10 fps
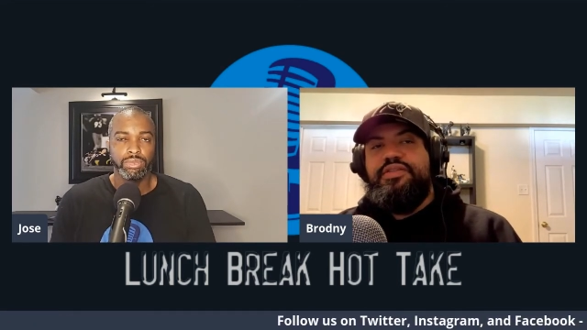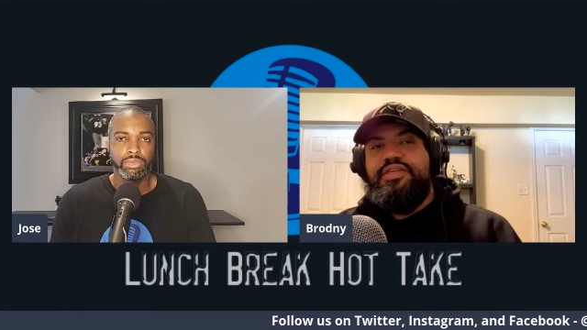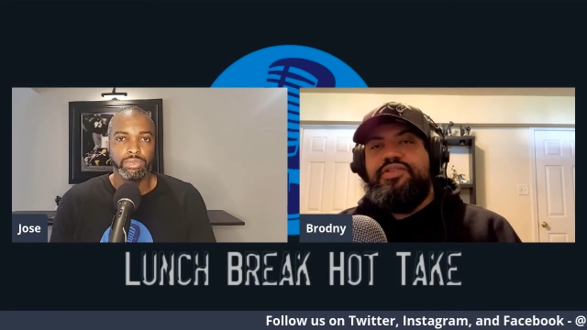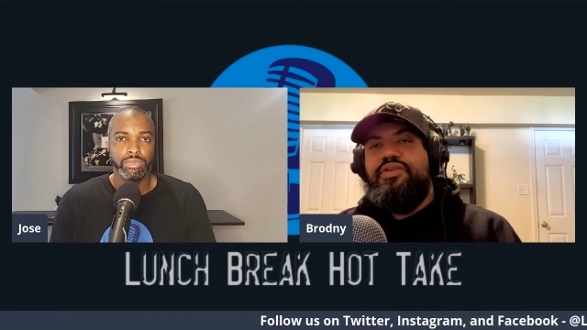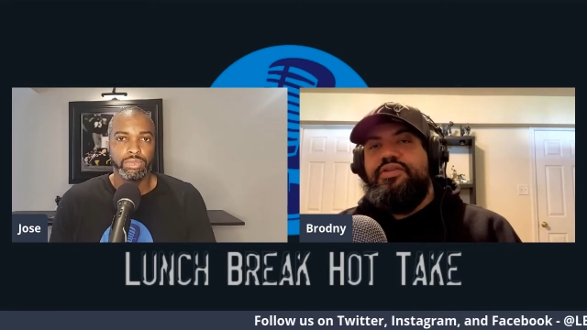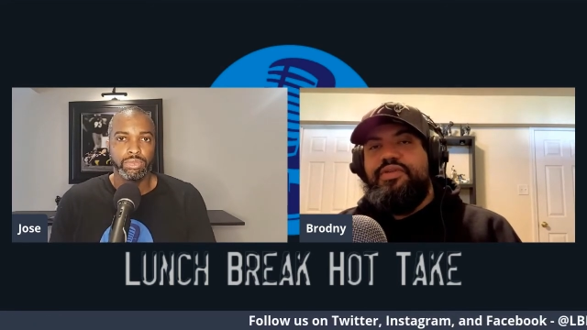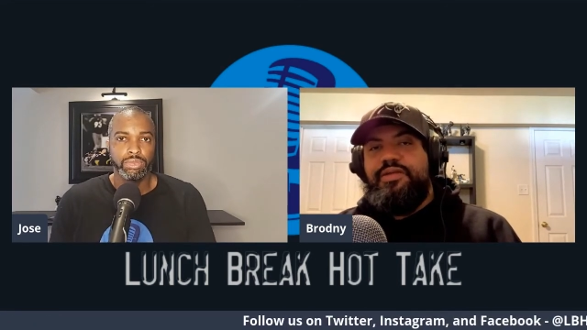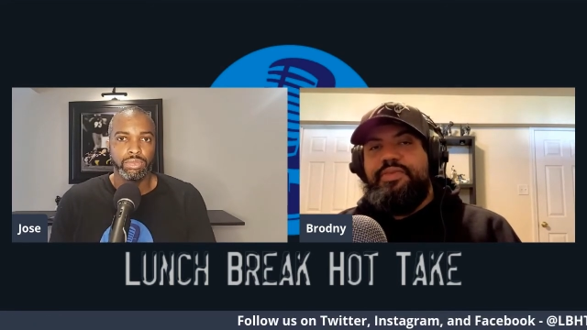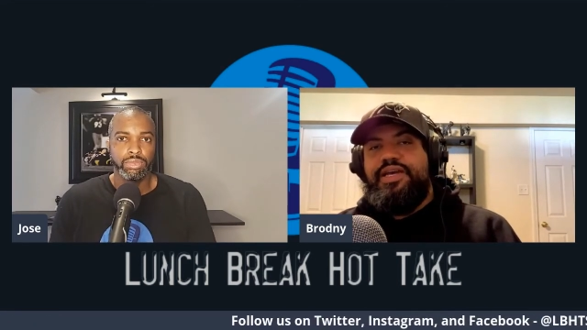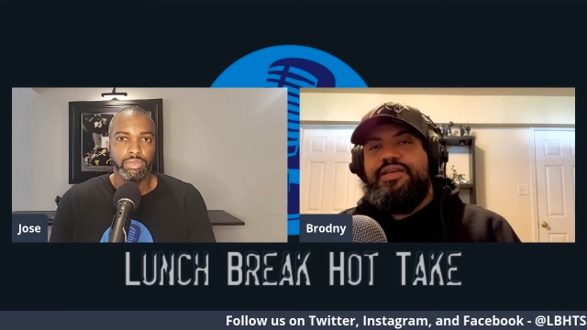Speaker 1: the starting
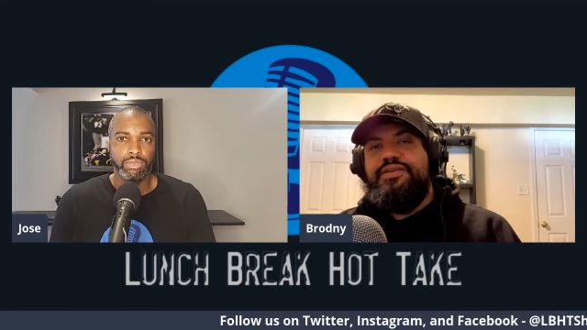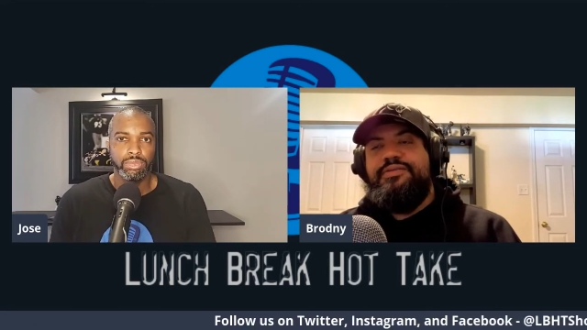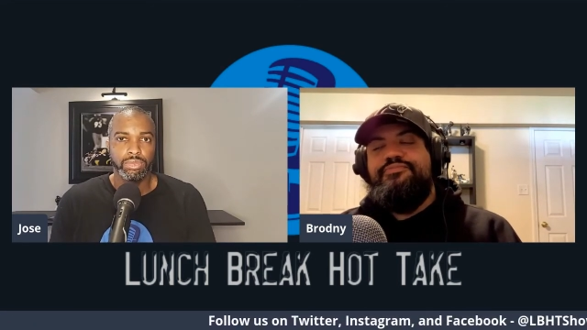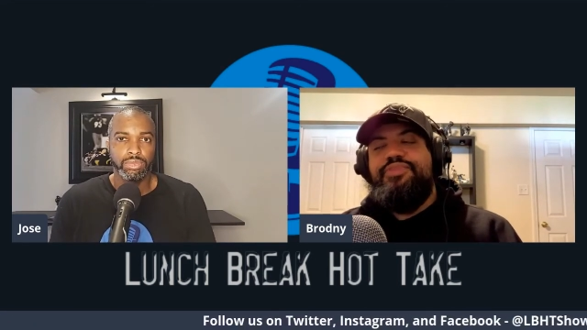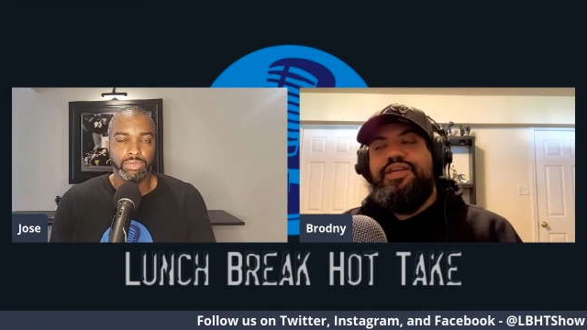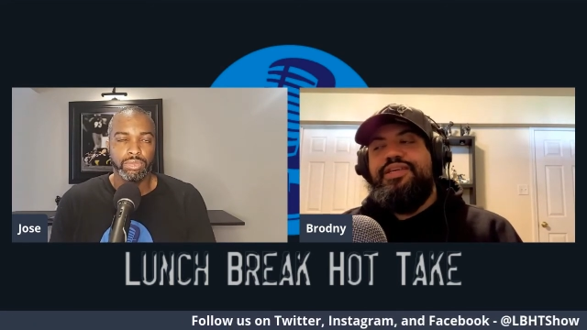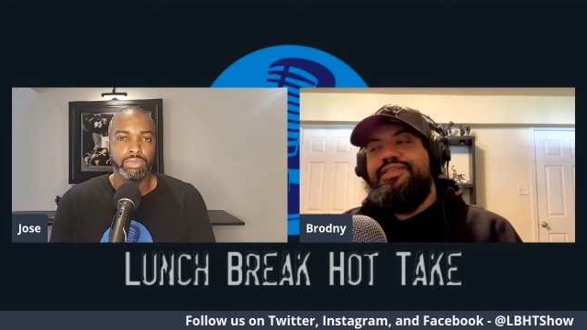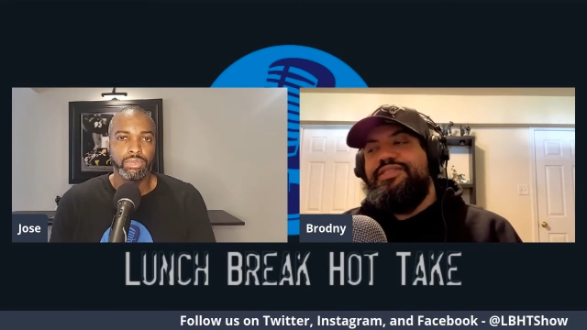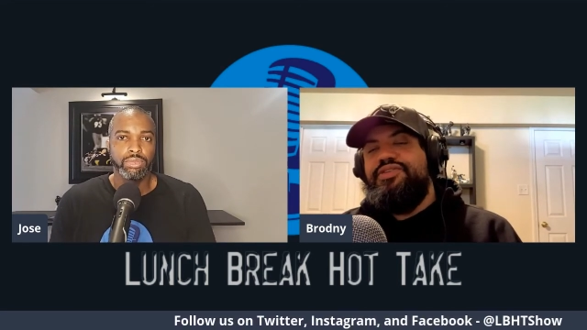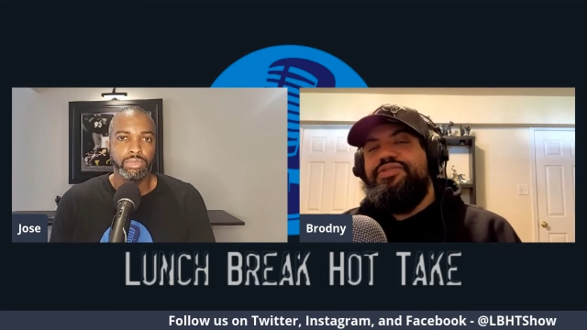running back, but
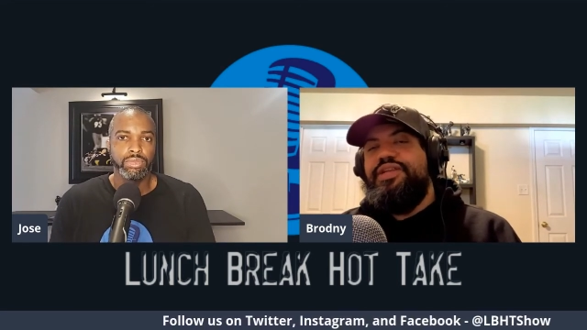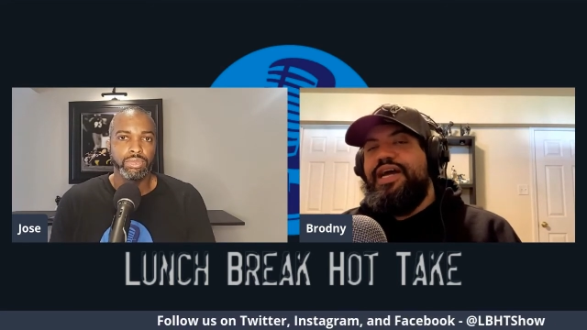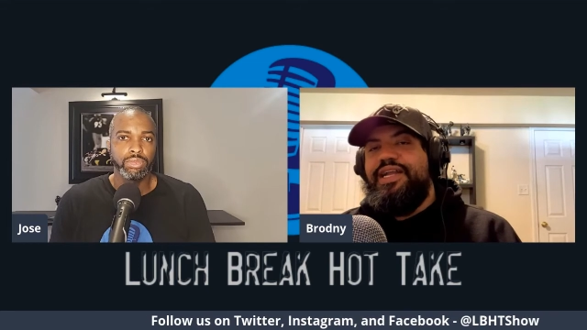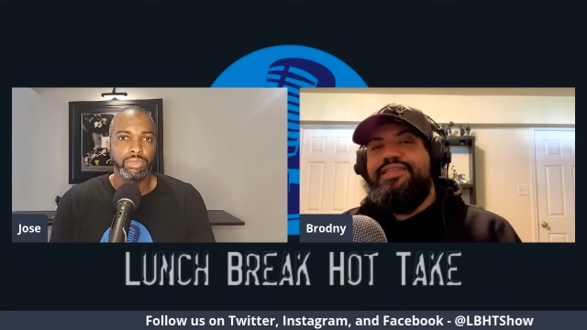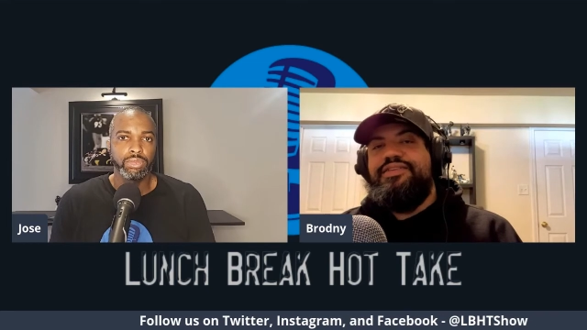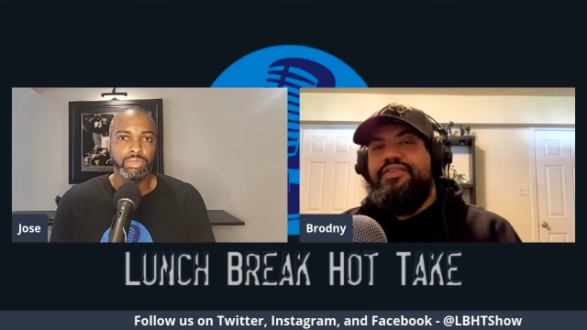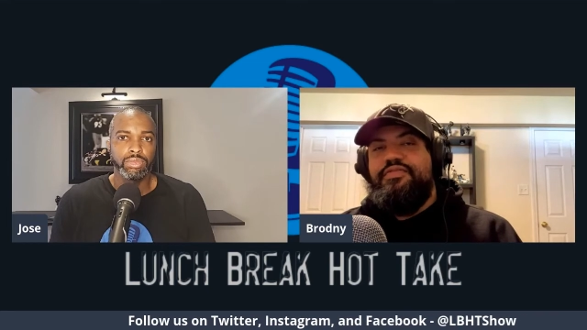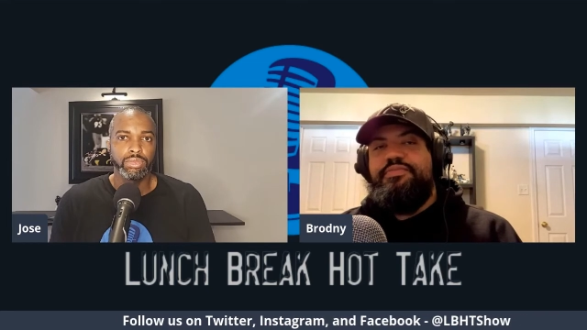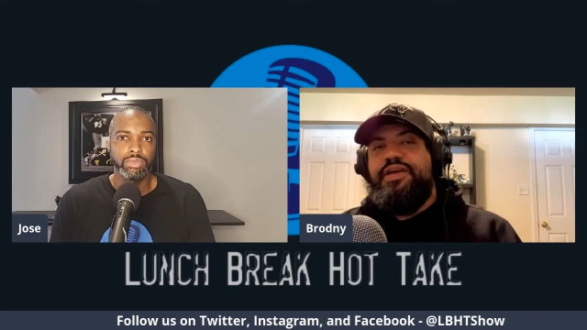he's still not as good of a